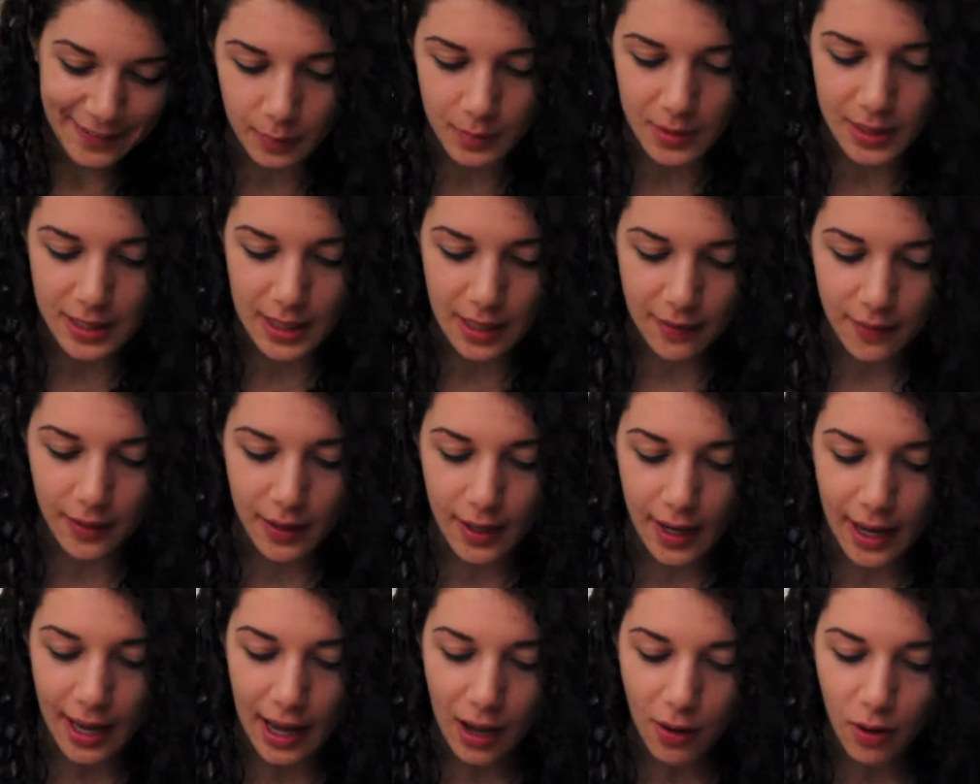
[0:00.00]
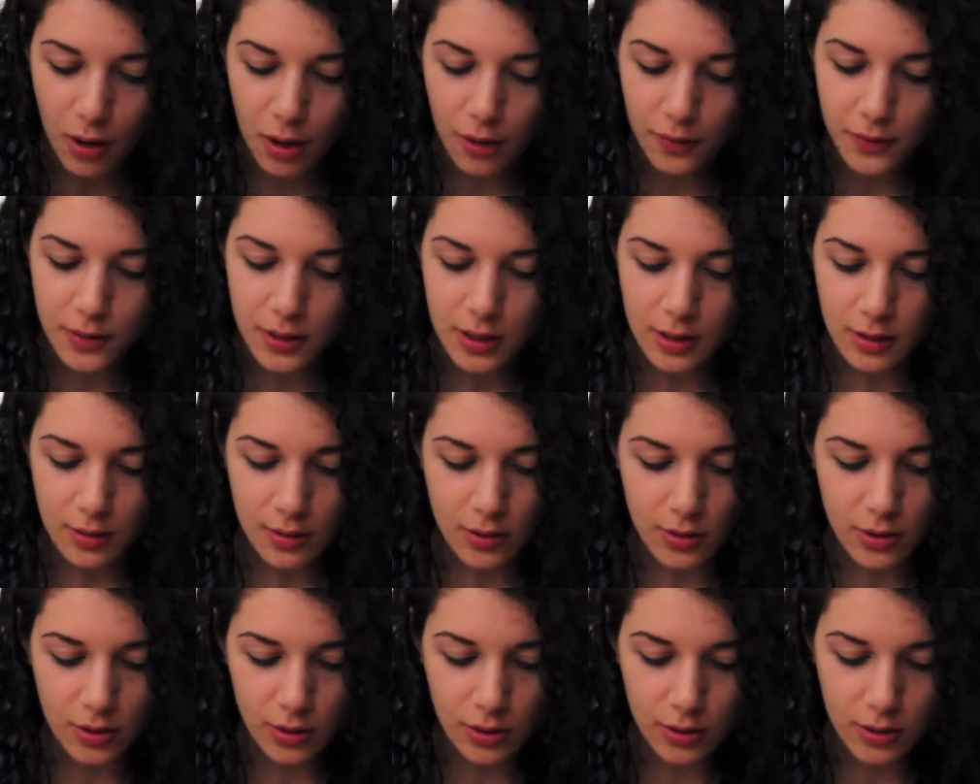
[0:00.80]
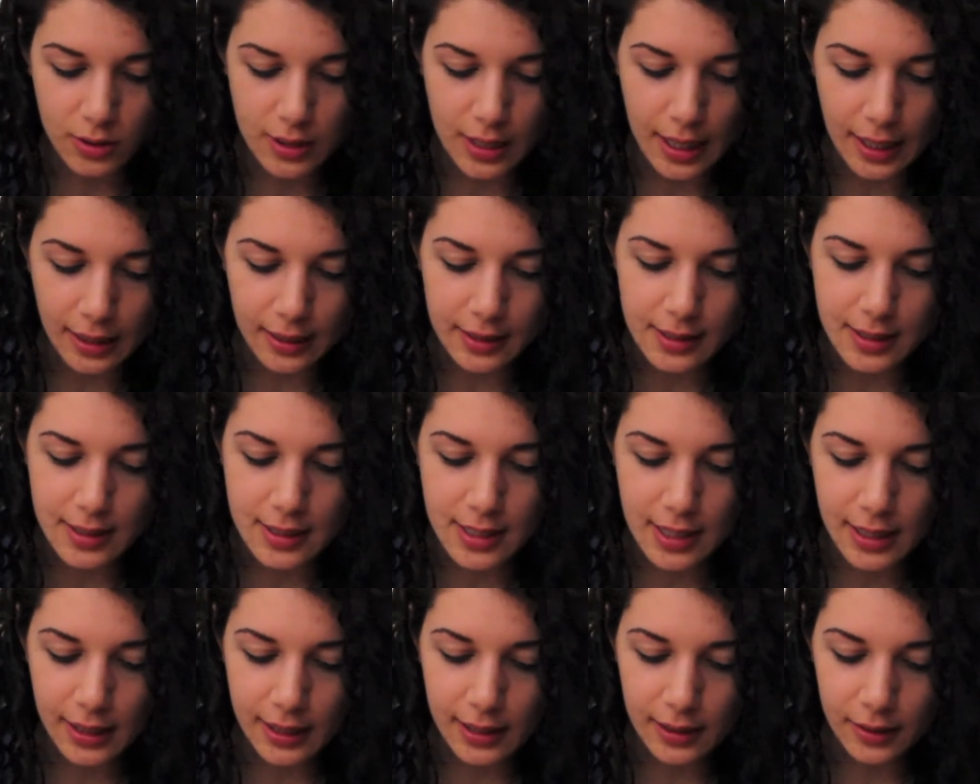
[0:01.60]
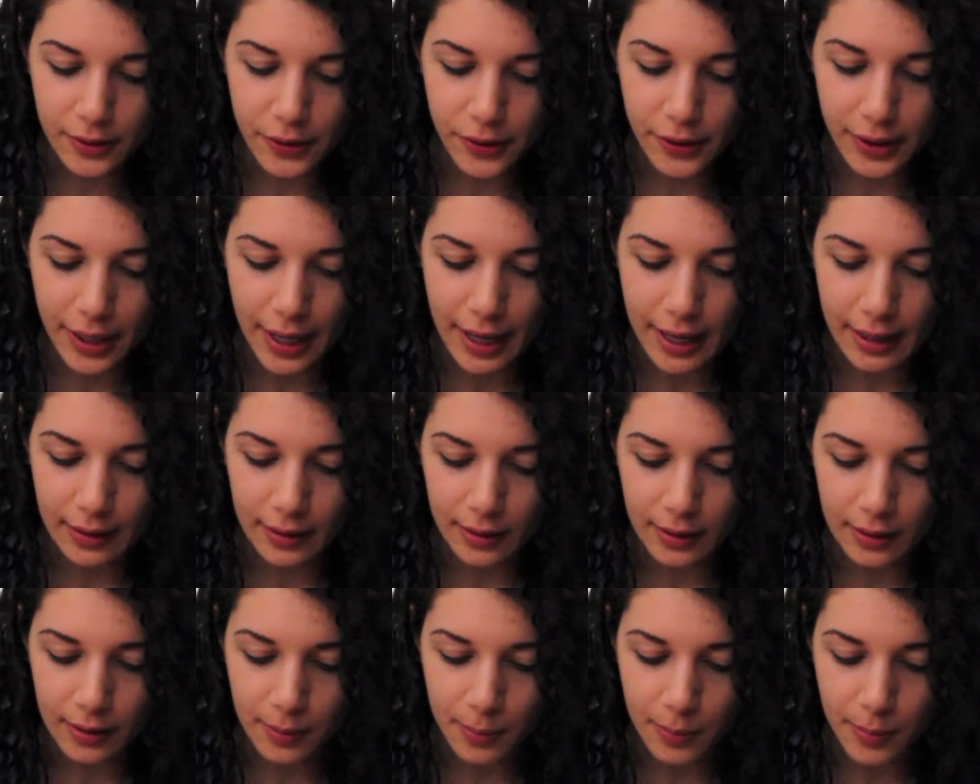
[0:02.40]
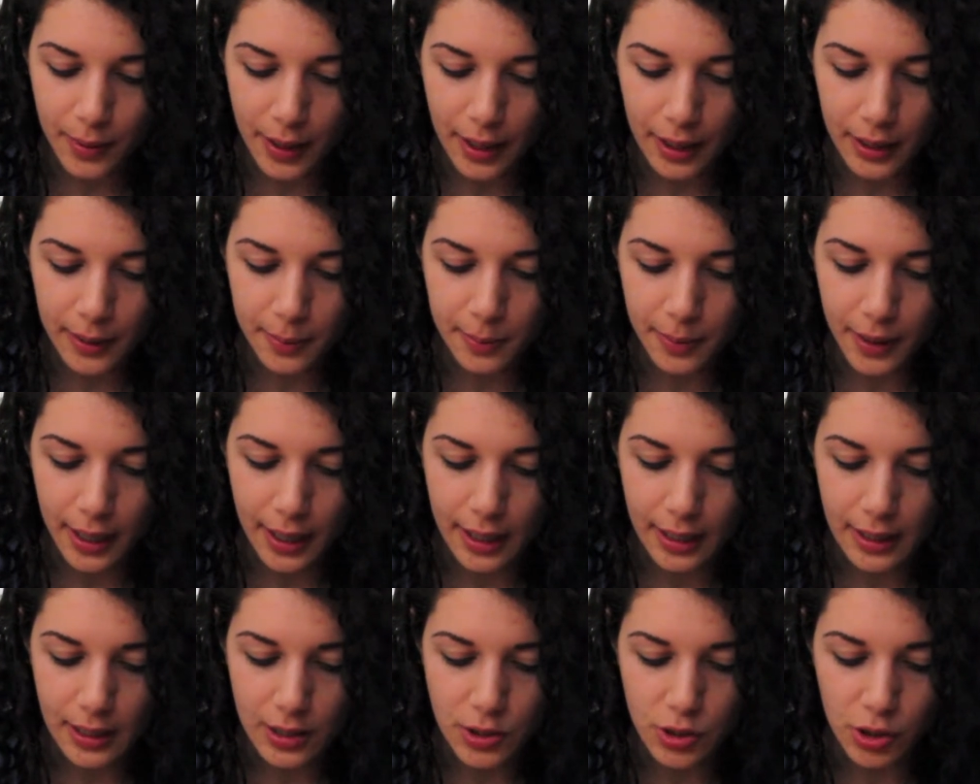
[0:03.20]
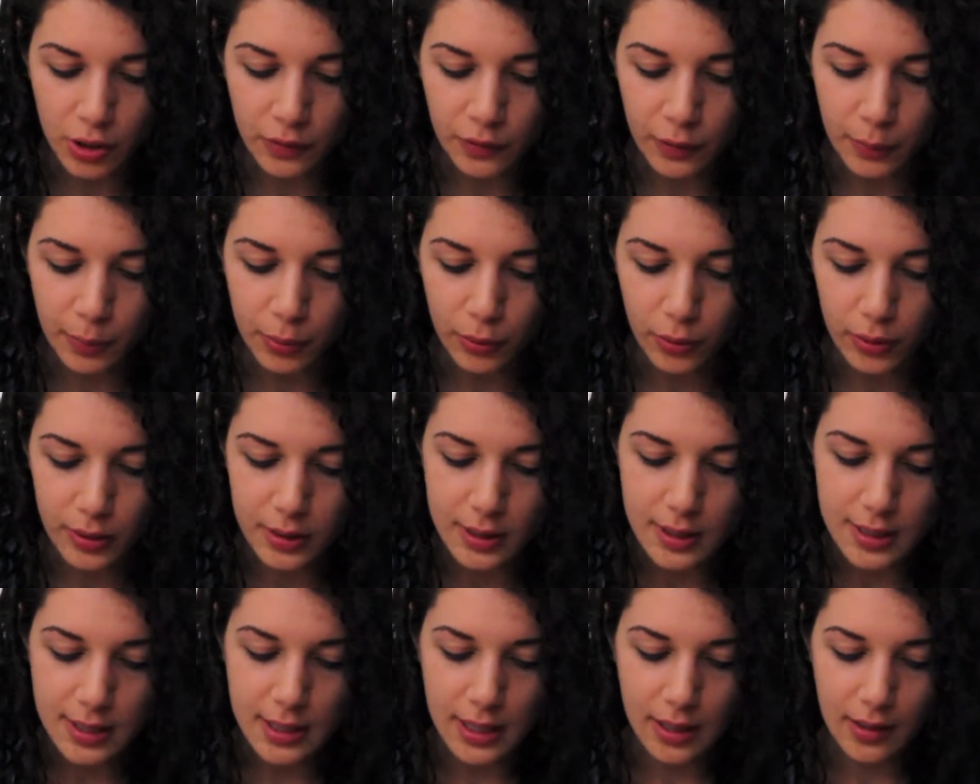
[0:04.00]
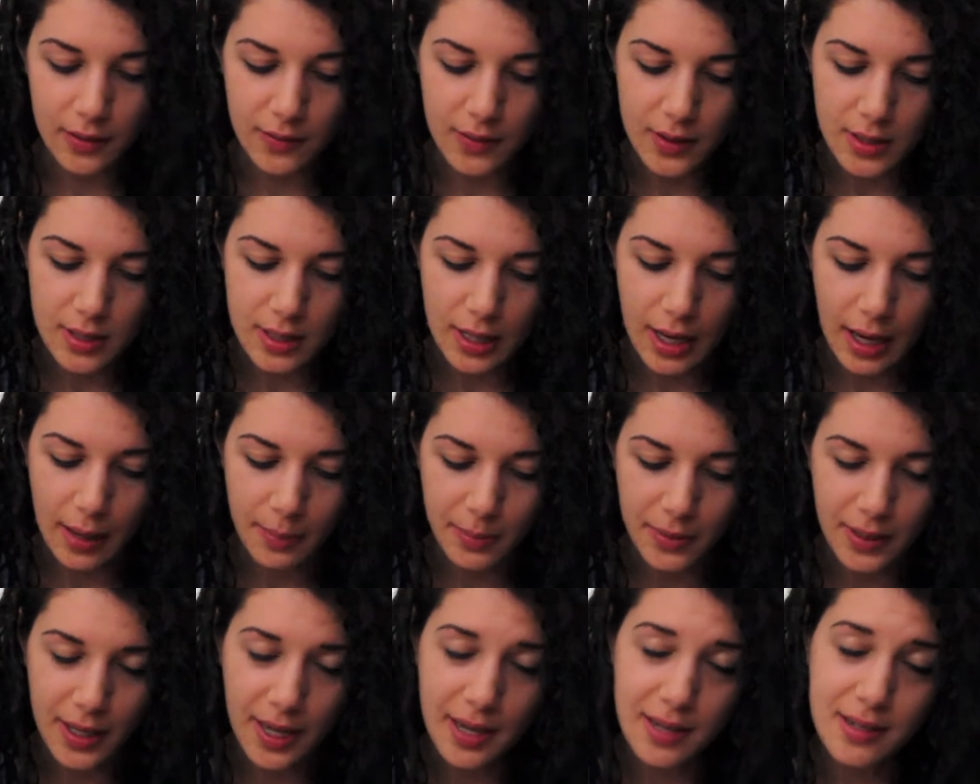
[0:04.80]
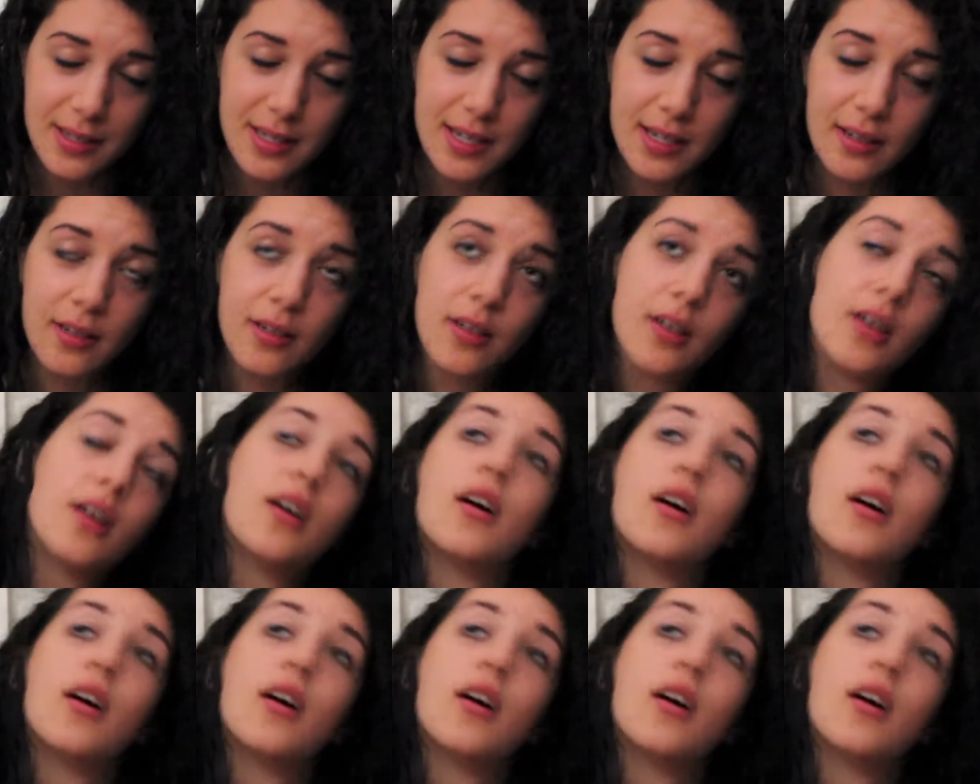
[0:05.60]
7. How often do you take a sneaky look at the back page of a book to see if it's a happy ending?